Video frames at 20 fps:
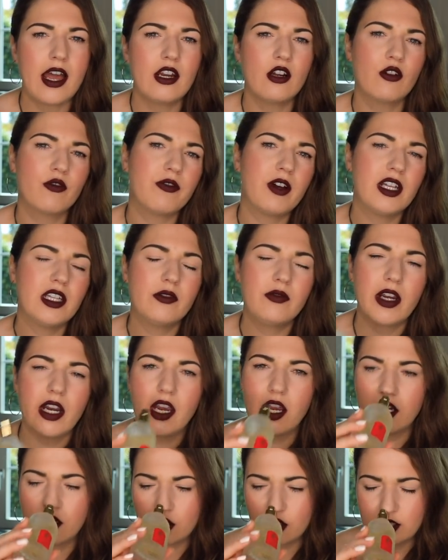I don't find them
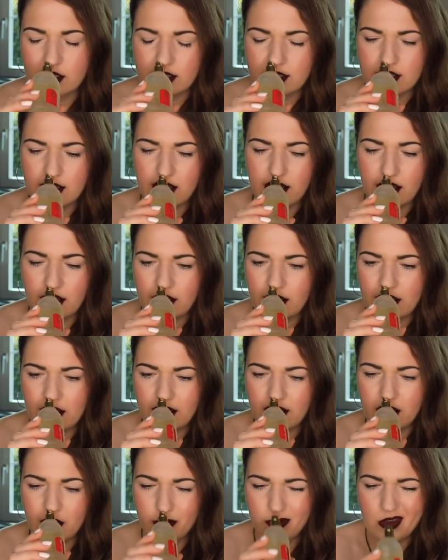very interesting.
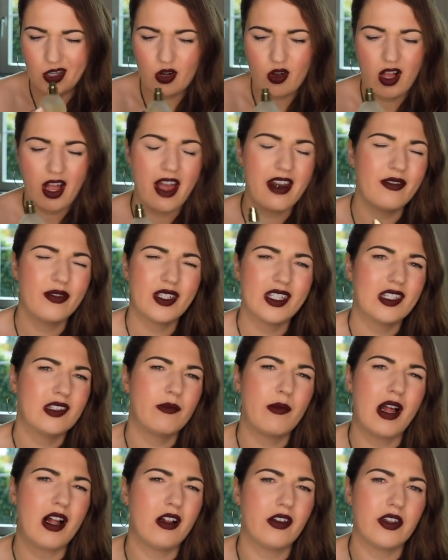Um, they all kind of
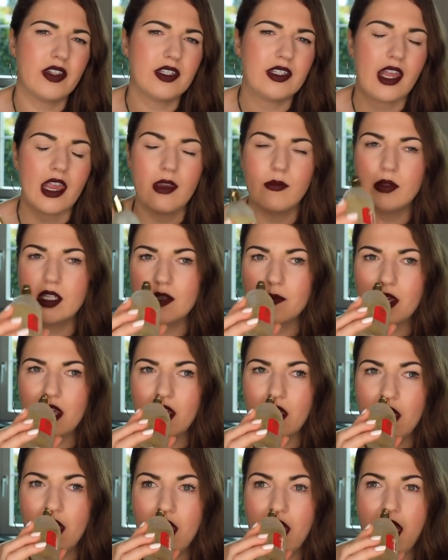smell the same to
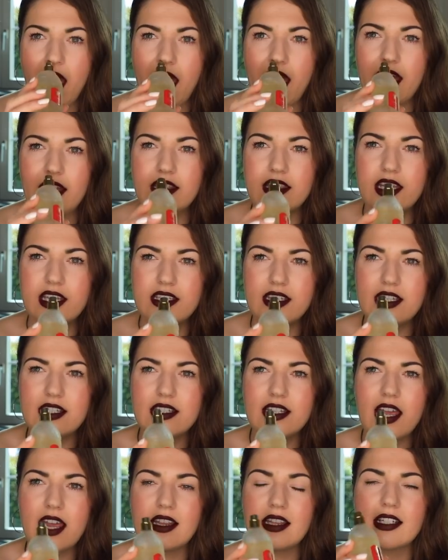me. And this
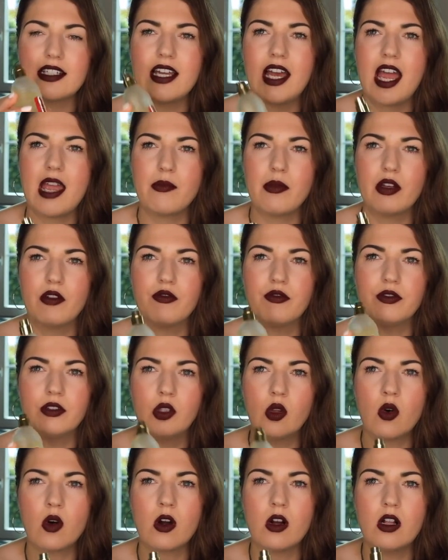is like the type of
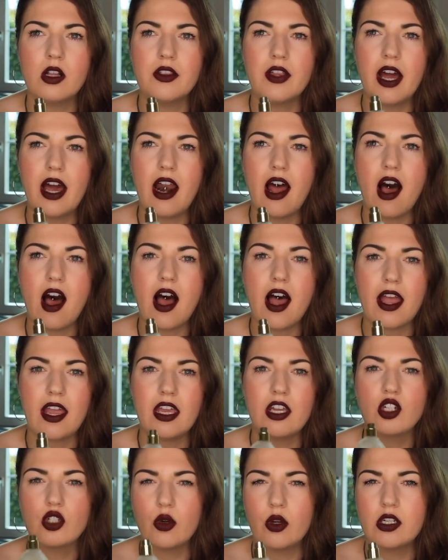floral that I
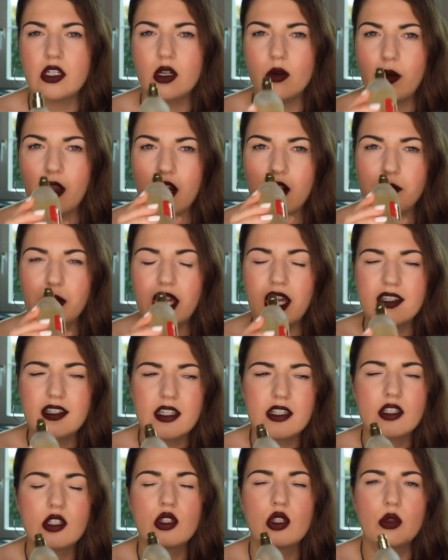enjoy to wear because
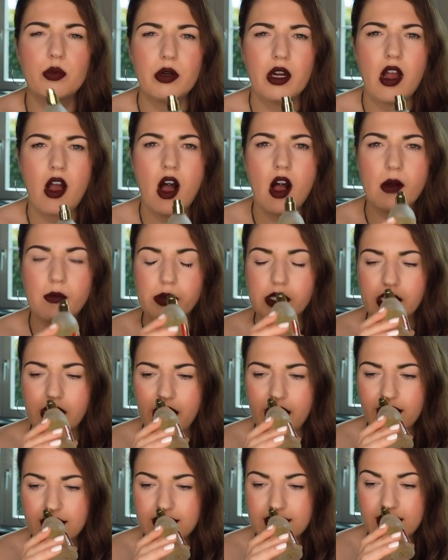it's super
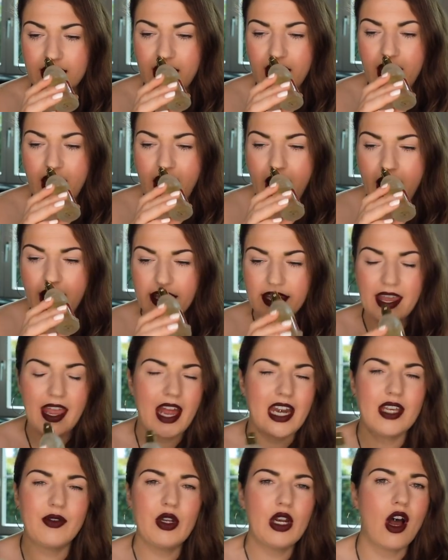complex. I
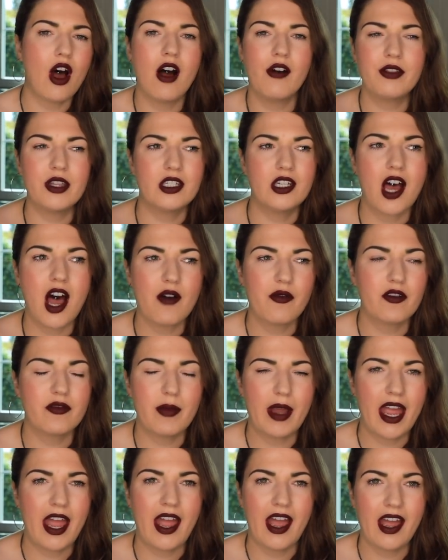can't even off the top of
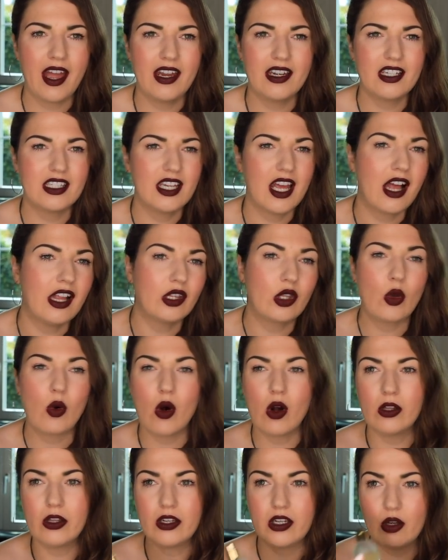my head tell you
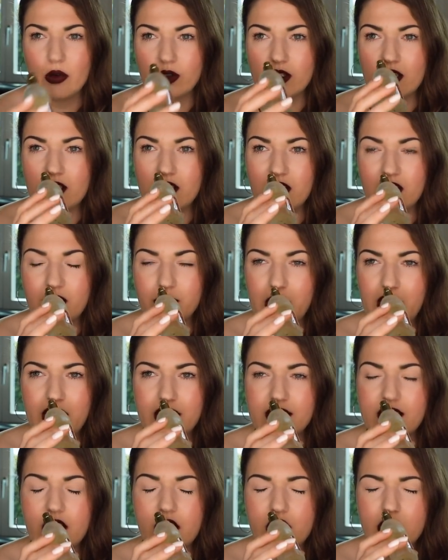all the notes in here
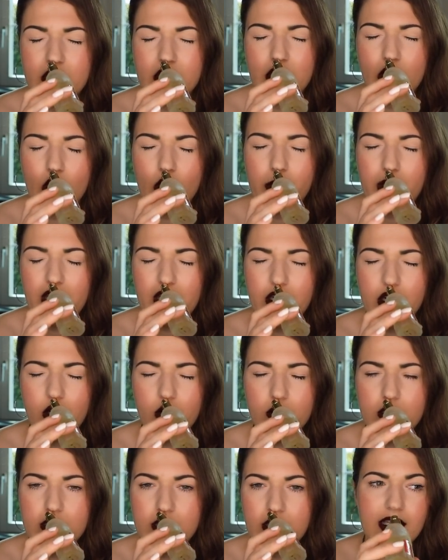because there are so many
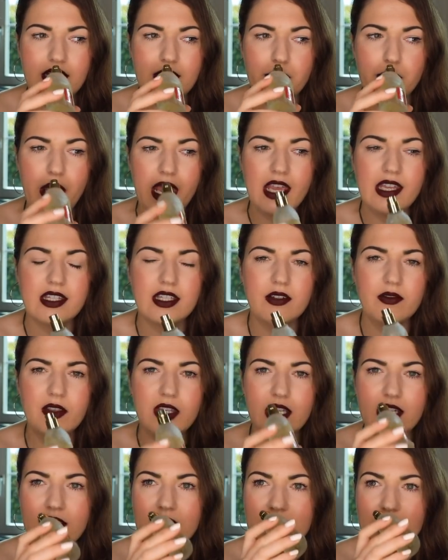notes. The base of
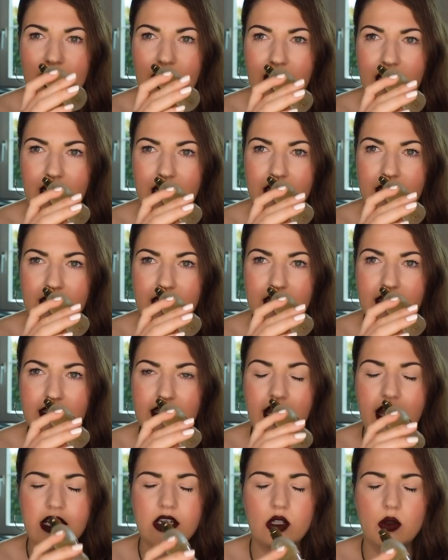this is
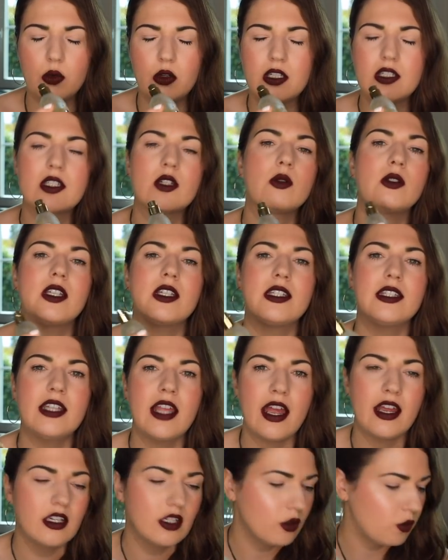sandalwood. So it's a
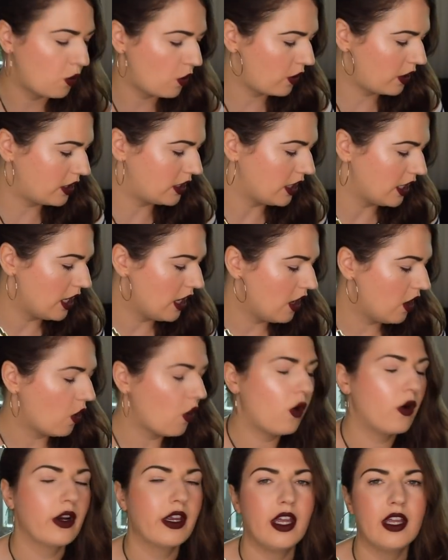sandalwood
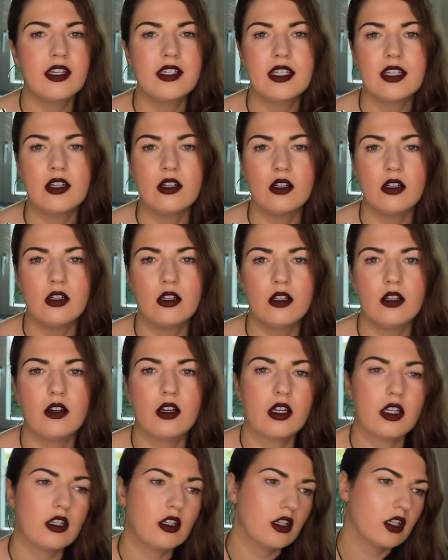oriental
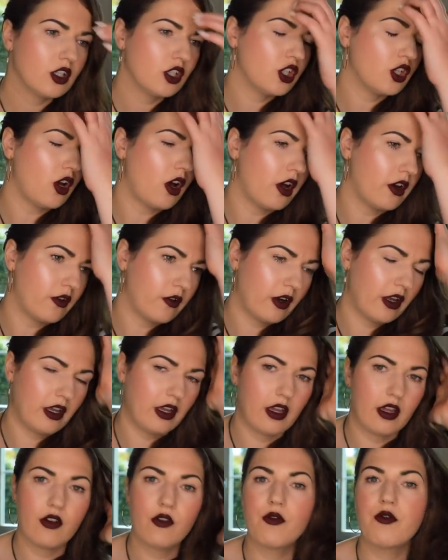
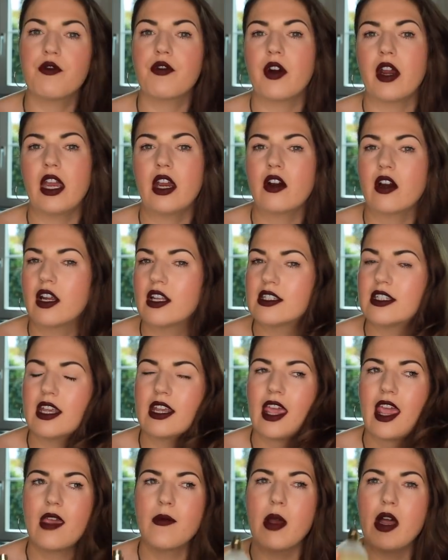genre fragrance. It
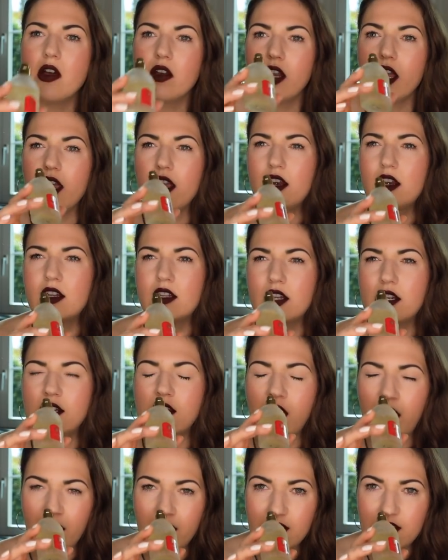came out in the
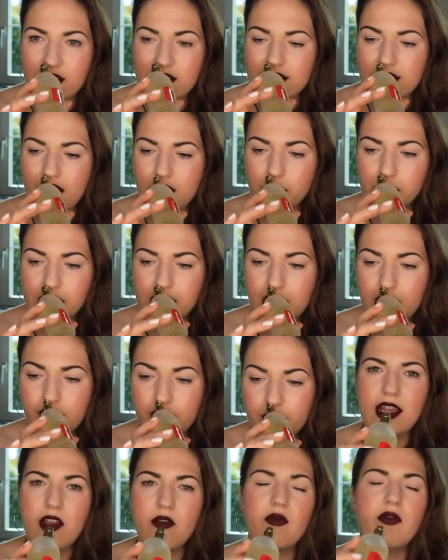nineties, I
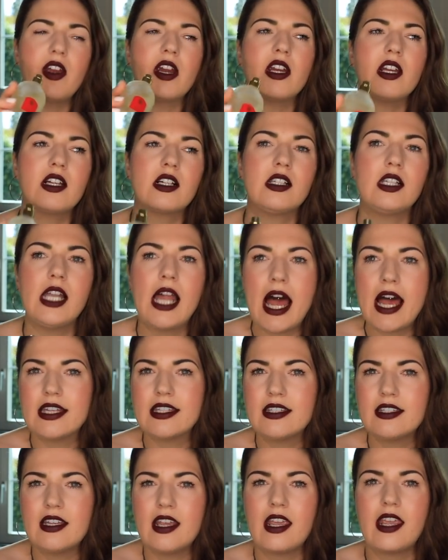believe. A very
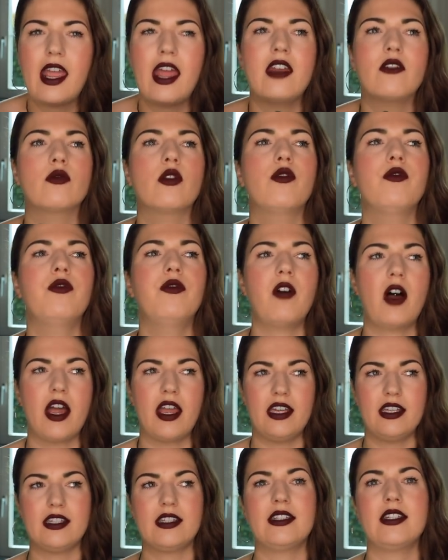classic and
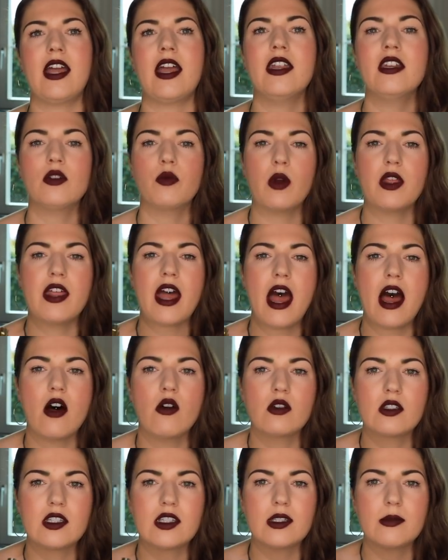refined scent
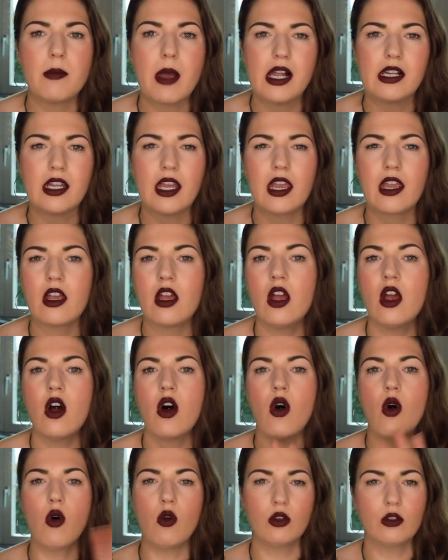without smelling
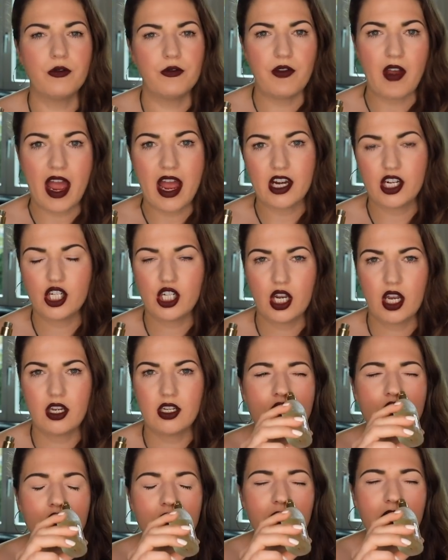
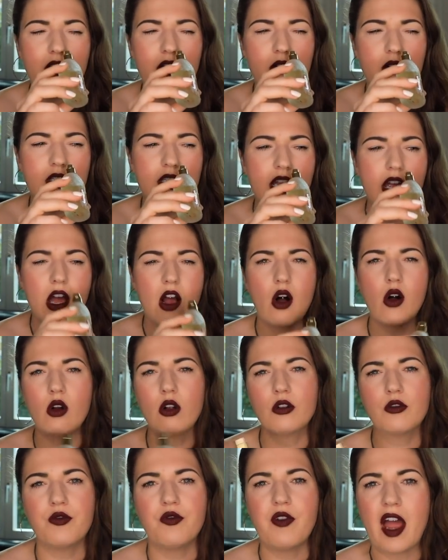old-fashioned. Sort of those
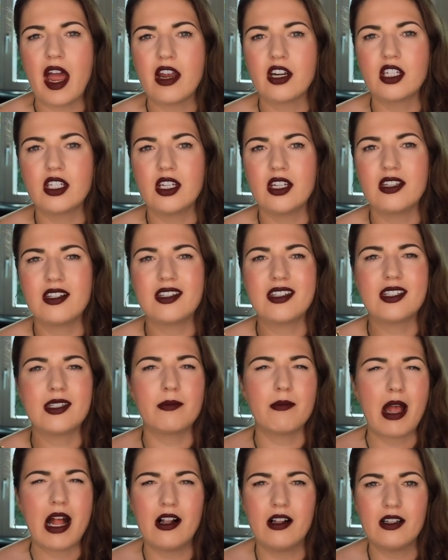old-fashioned
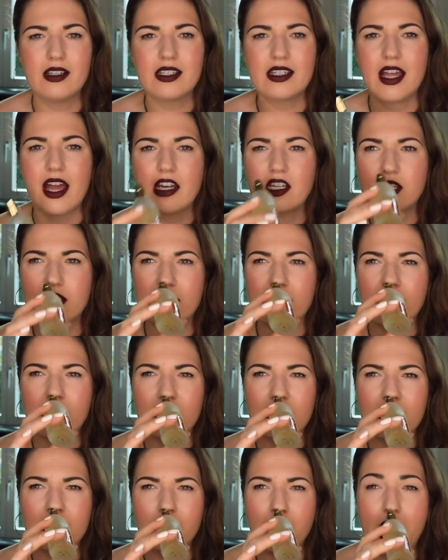smells that
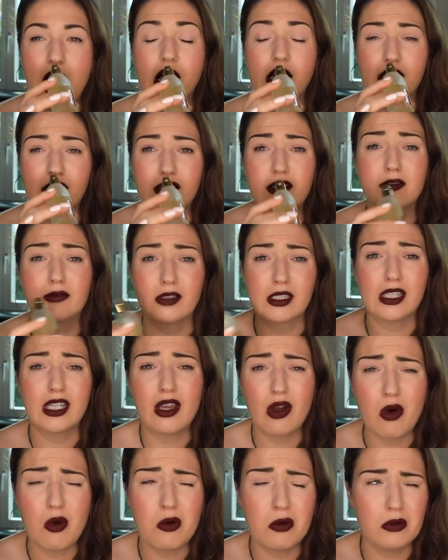just smell
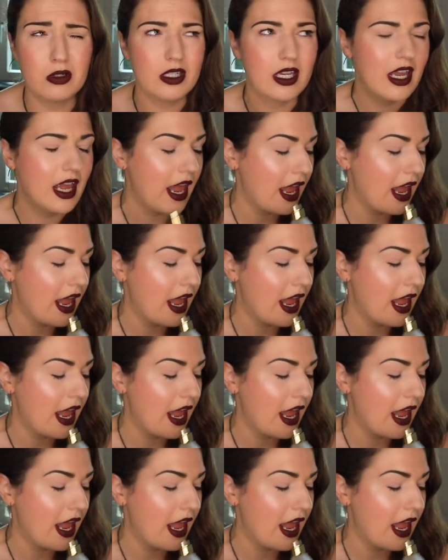really old.